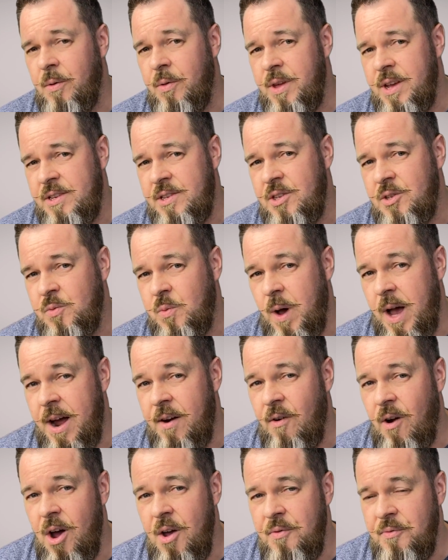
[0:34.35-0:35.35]
This is
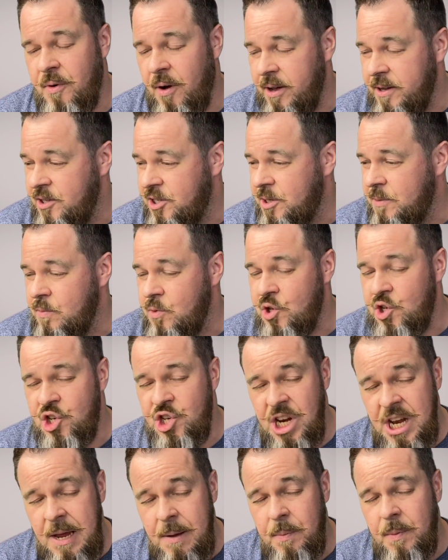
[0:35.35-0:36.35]
where I find some
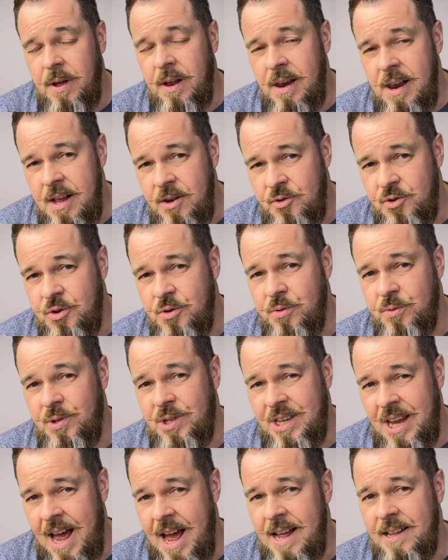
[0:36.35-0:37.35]
cheap electrical
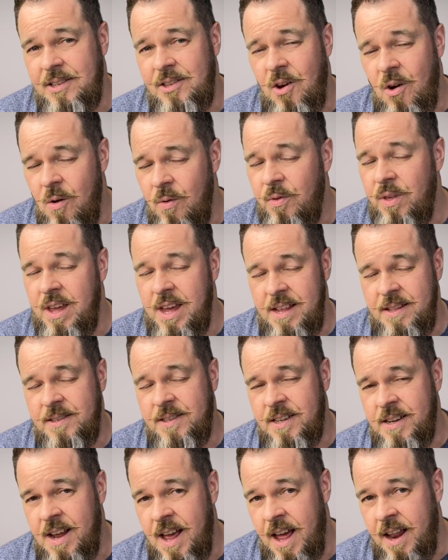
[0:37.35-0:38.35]
tat on the
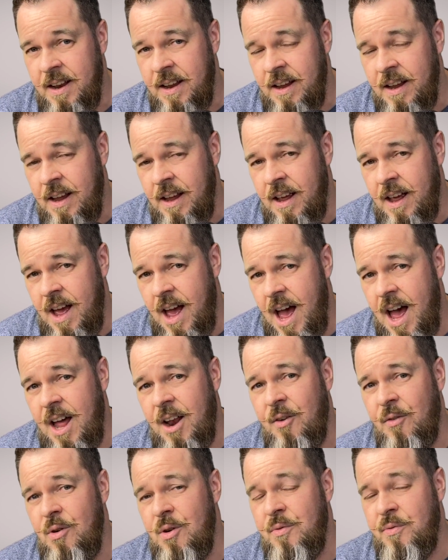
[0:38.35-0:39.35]
internet
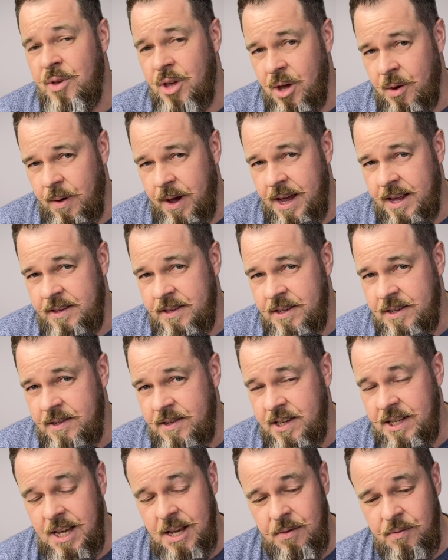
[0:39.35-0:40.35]
and review it
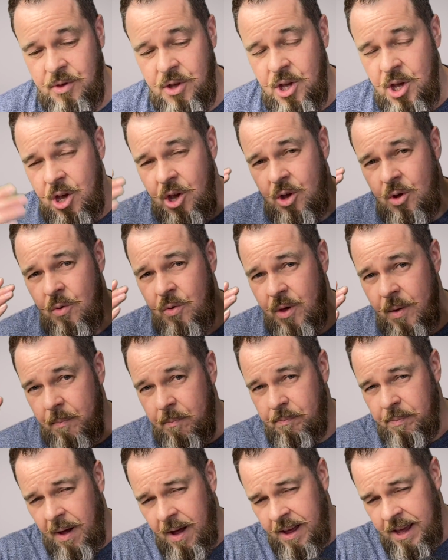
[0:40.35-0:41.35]
to give you, the
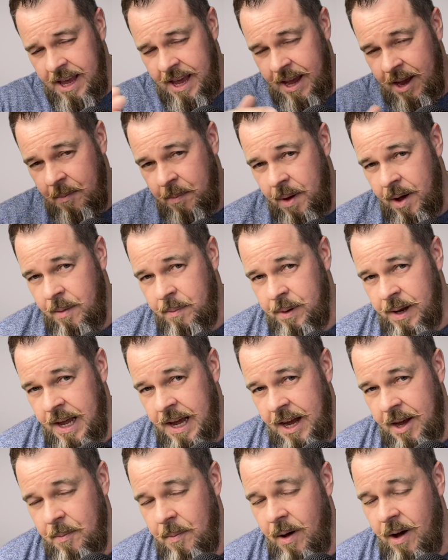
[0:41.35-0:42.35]
buying
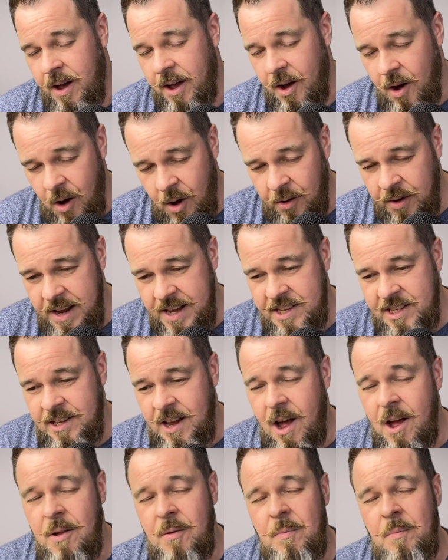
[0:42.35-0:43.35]
public, my honest,
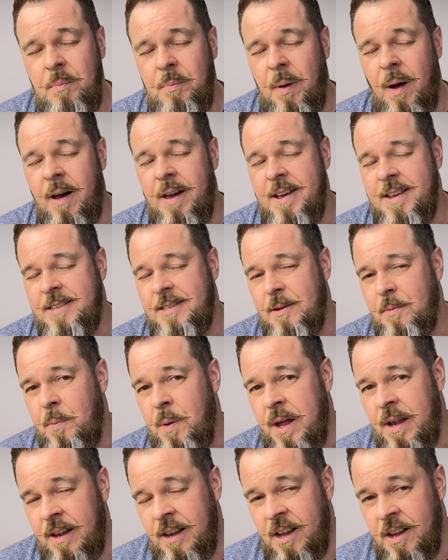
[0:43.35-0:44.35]
unbiased
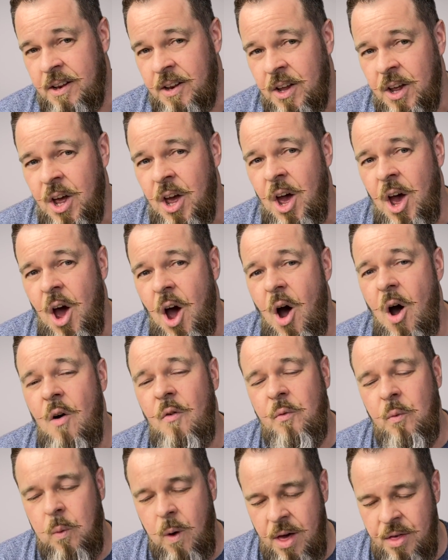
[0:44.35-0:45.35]
opinion
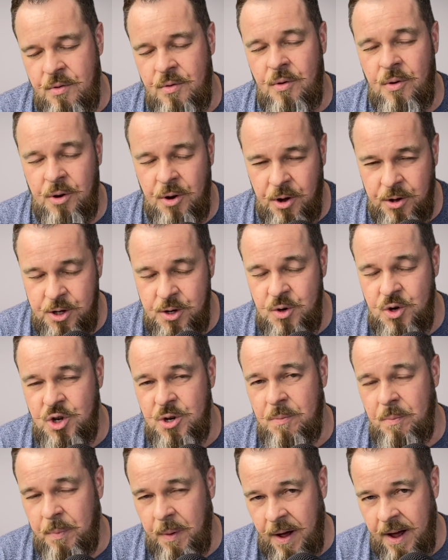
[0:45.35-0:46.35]
of whether or not you
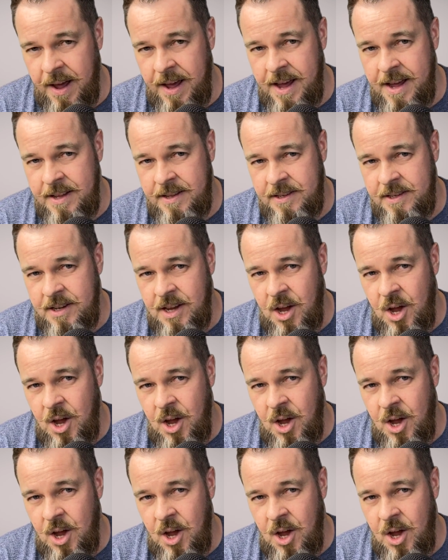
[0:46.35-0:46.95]
should buy it